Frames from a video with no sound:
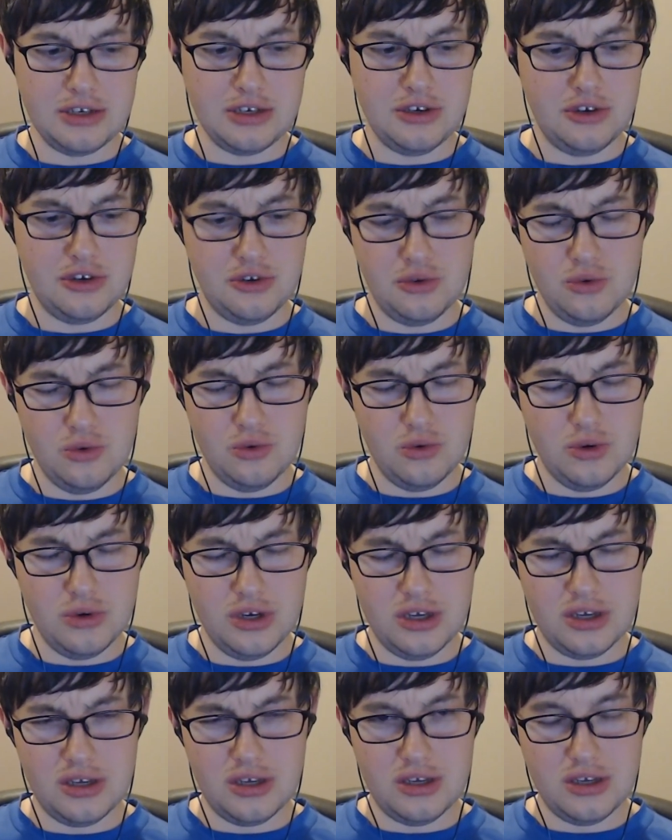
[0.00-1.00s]
new
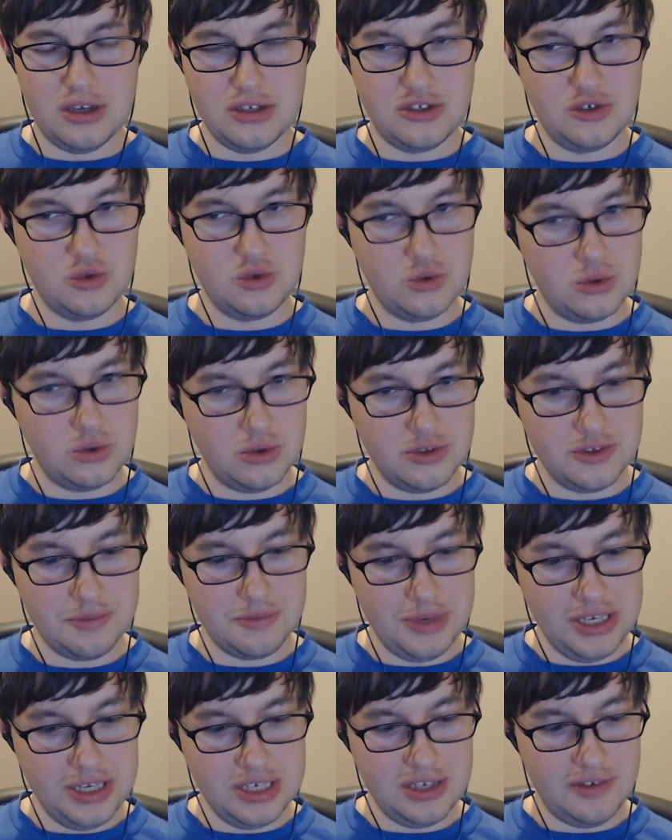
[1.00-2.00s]
tools
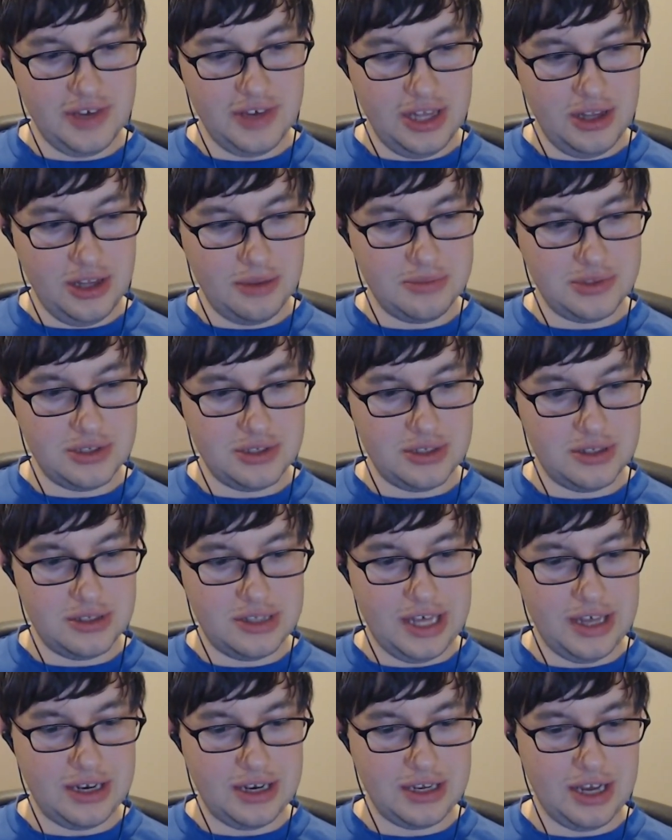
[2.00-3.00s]
being developed
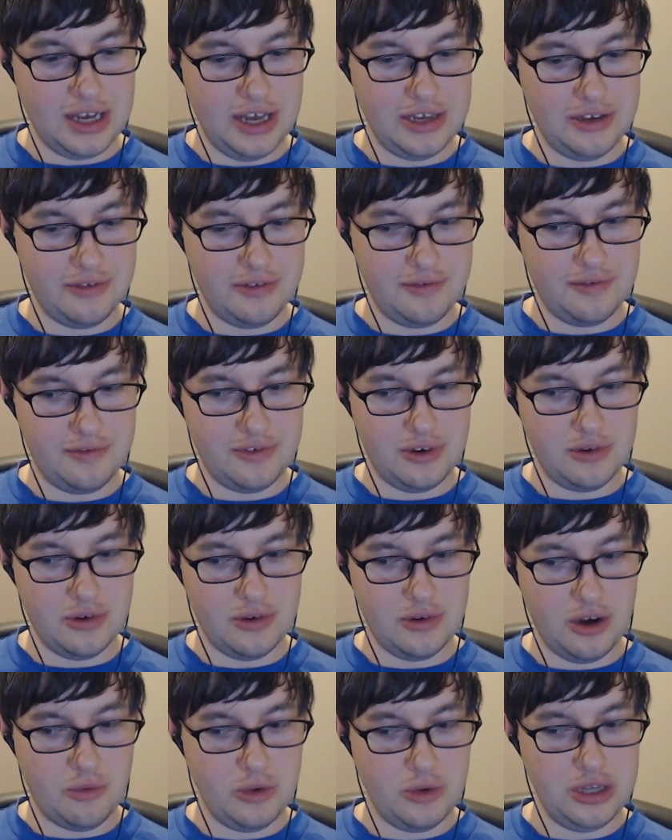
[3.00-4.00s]
that kind of
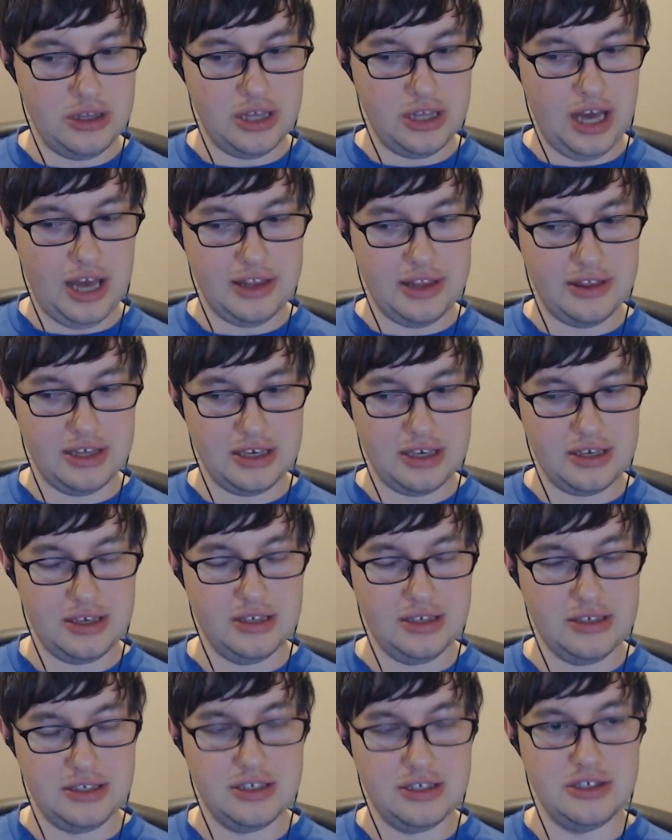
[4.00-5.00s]
will, I think,
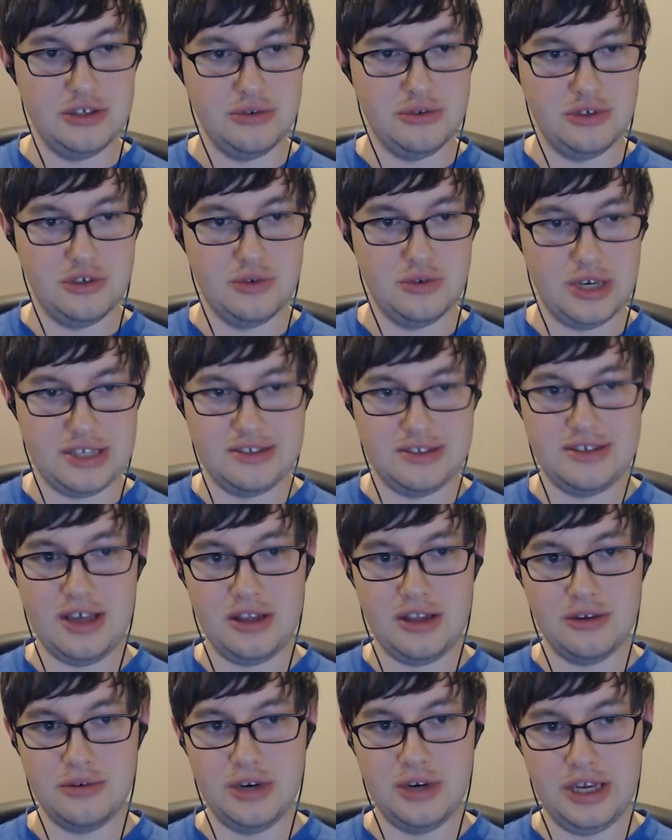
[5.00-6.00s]
continue to
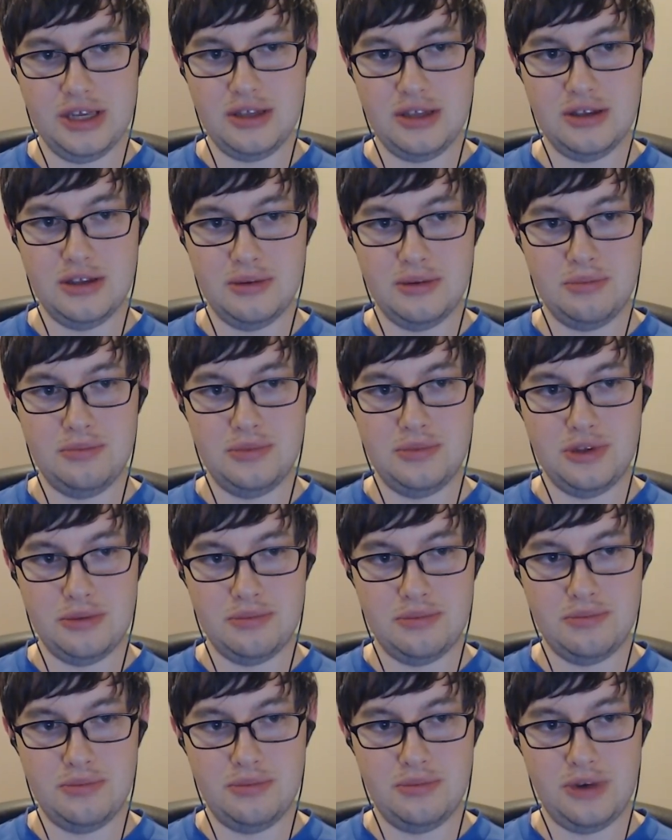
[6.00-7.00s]
accelerate the
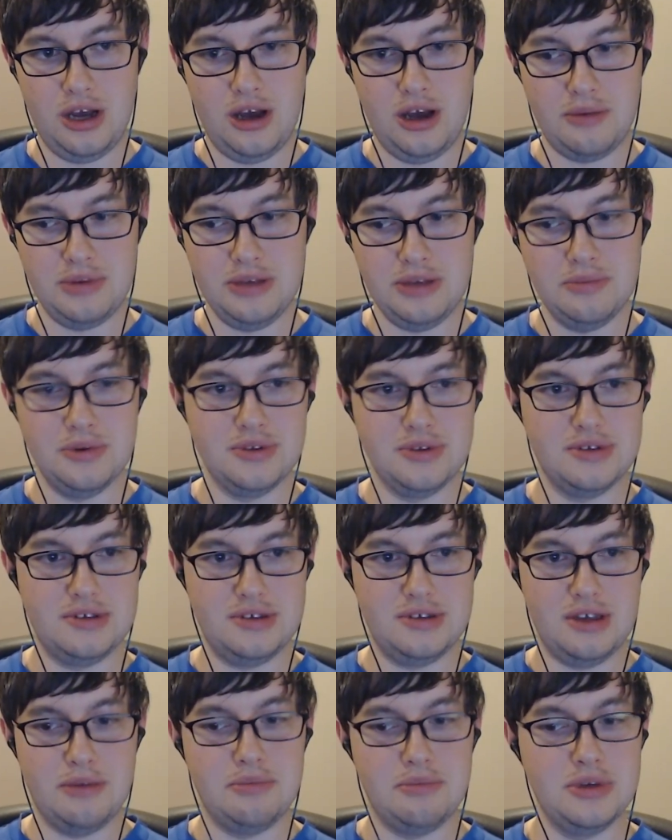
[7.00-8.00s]
people's
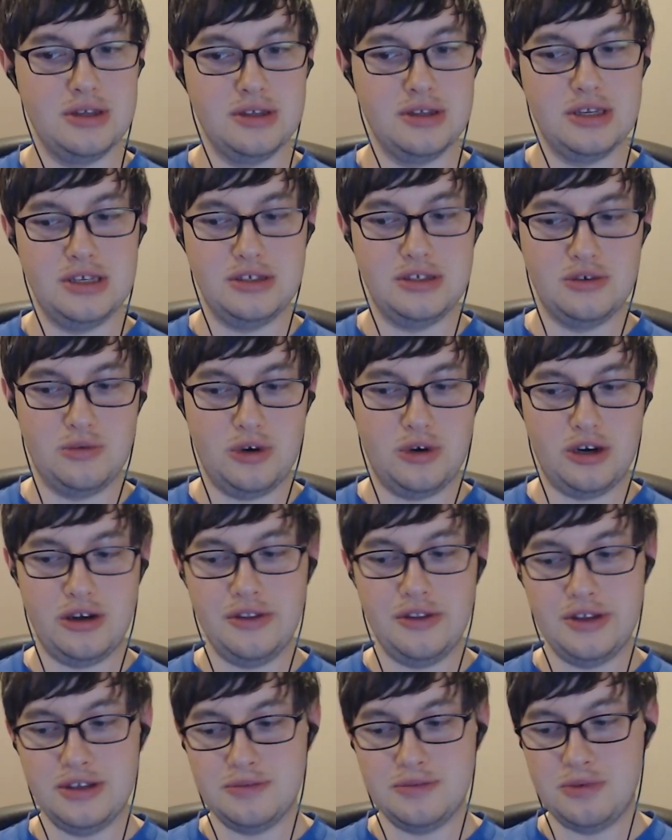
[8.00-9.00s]
ability to work on
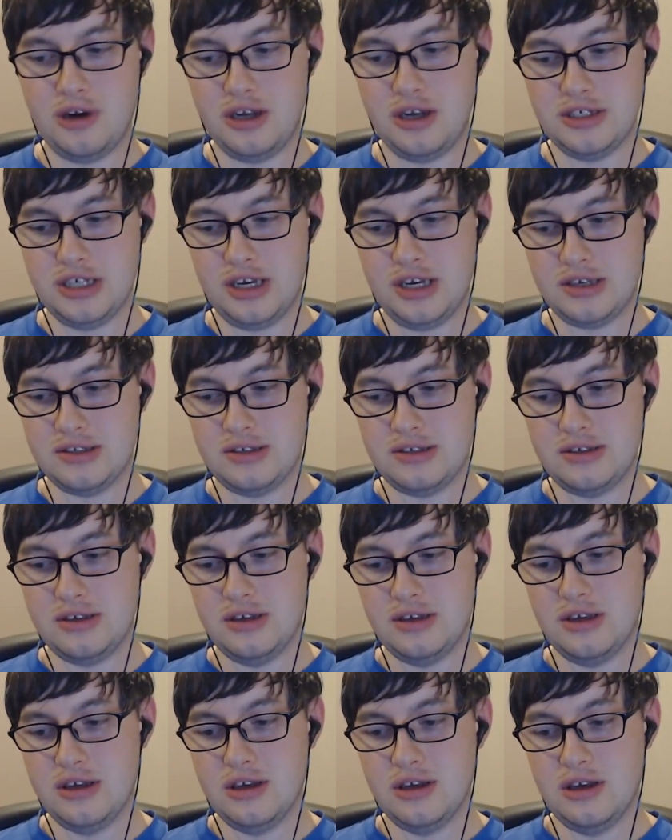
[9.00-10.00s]
these projects.
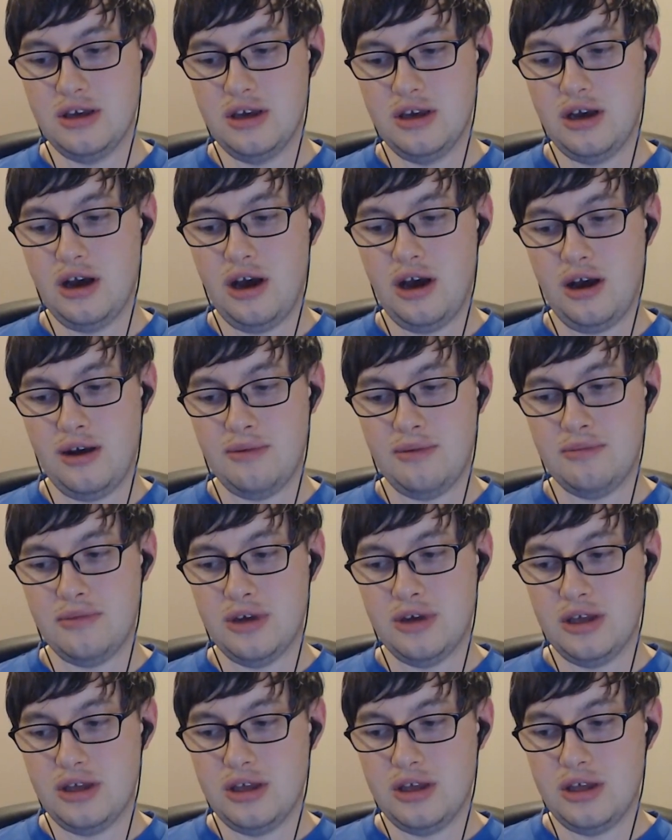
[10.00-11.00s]
Um,
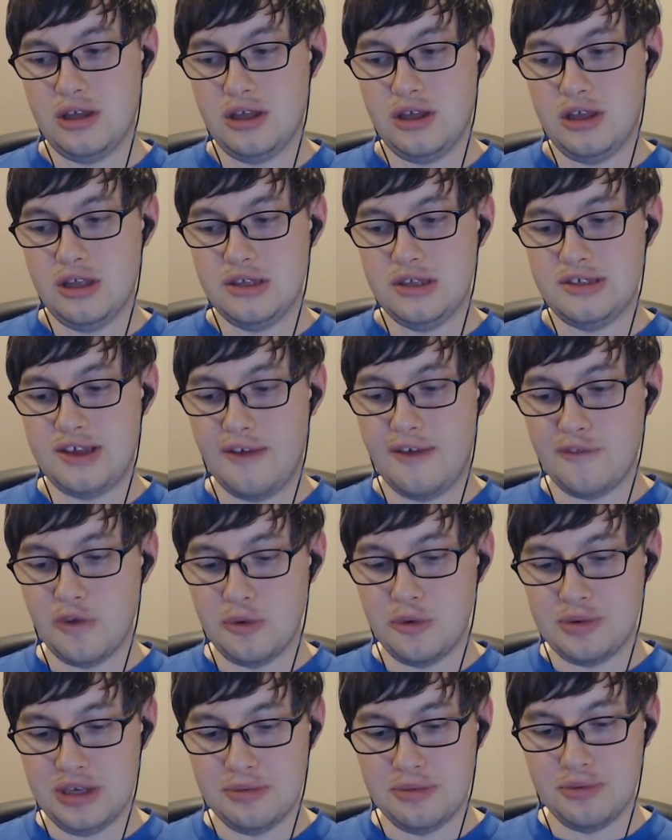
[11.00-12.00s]
Several
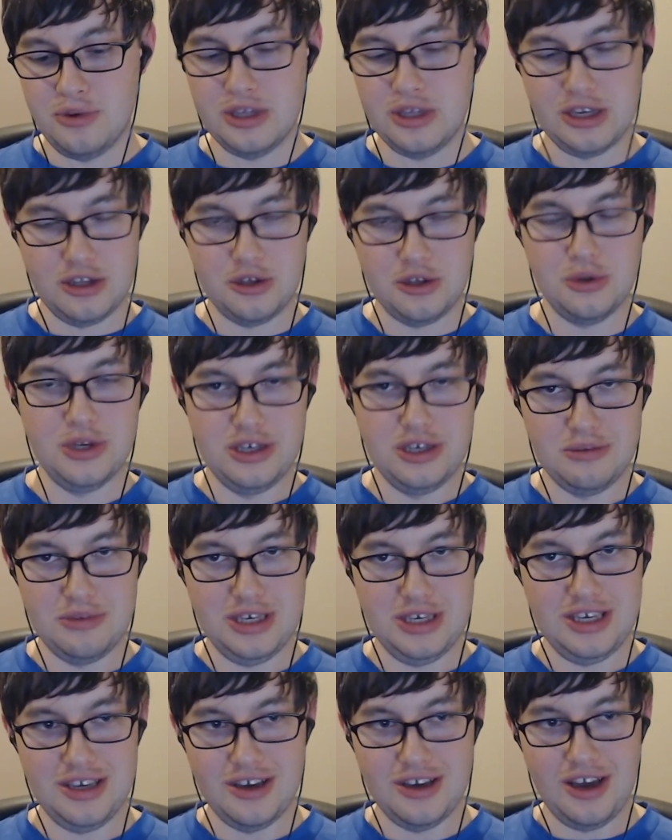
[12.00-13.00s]
people, including
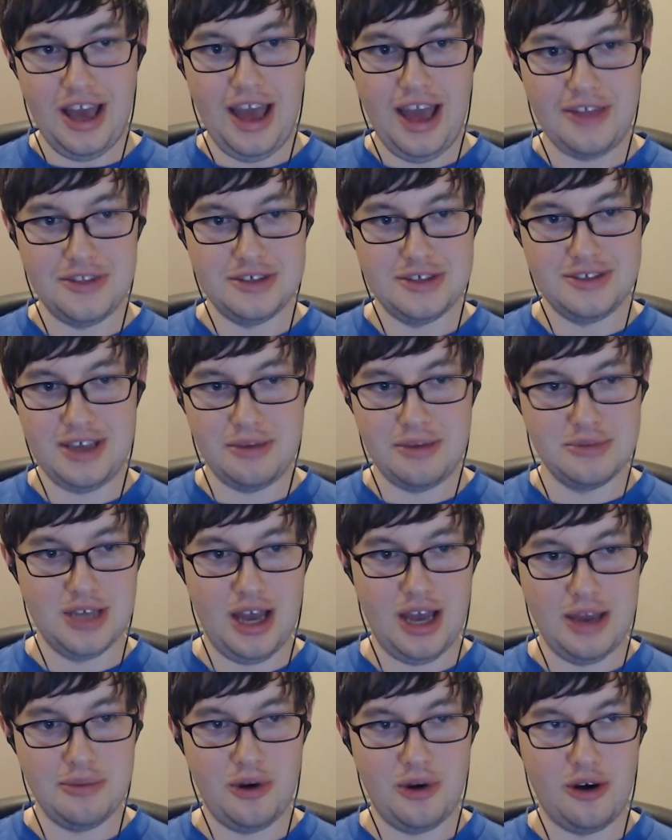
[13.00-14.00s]
me, at the same
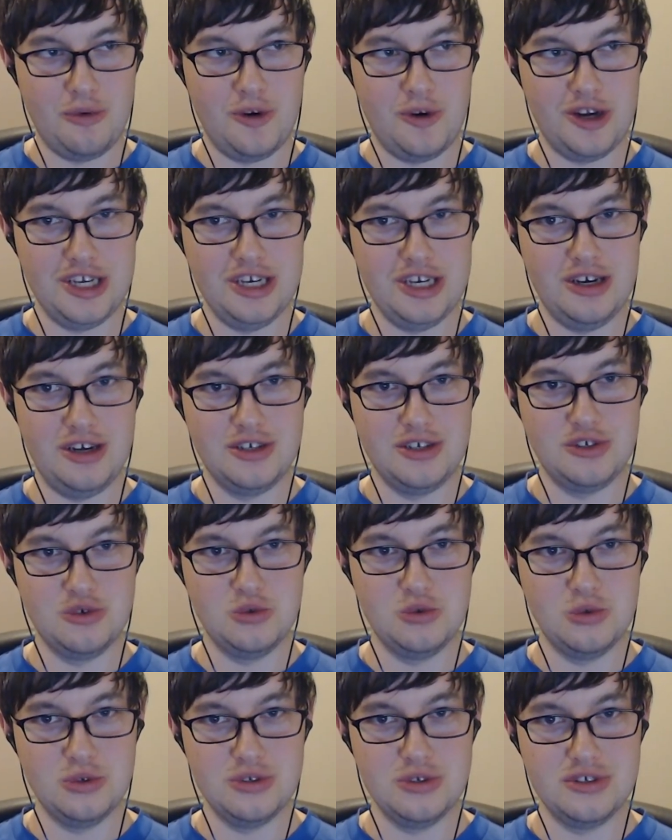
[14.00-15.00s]
time are working on
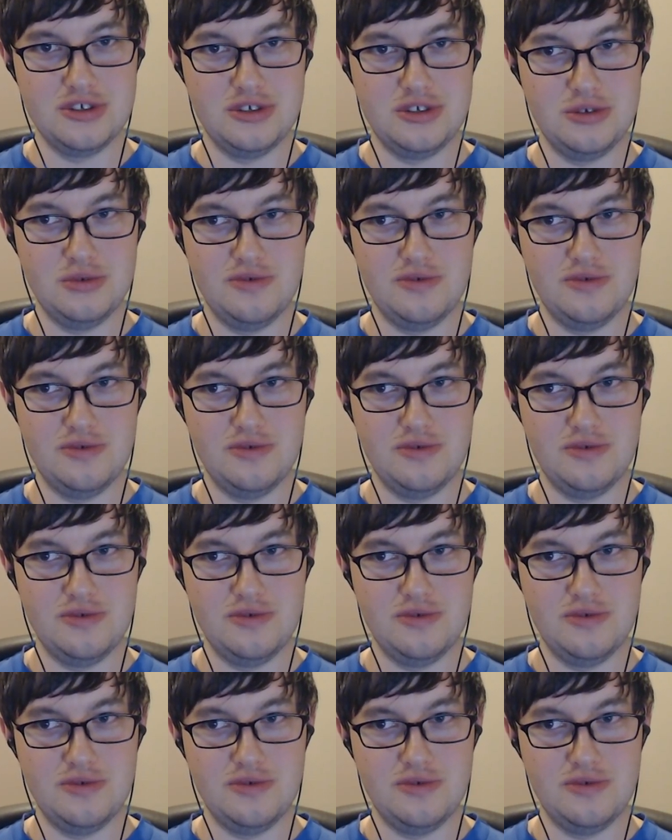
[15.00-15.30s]
tools to